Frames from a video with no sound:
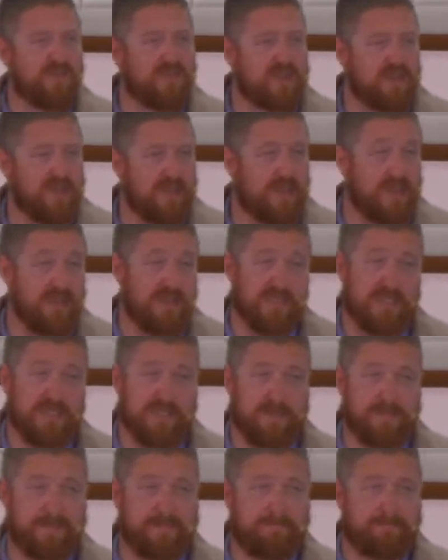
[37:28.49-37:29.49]
sinners
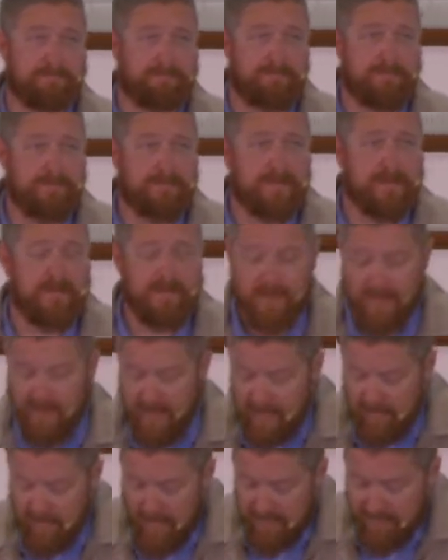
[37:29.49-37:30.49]
that
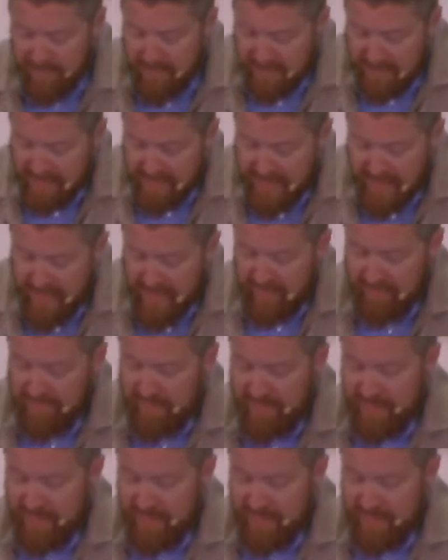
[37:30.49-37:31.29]
they might be saved.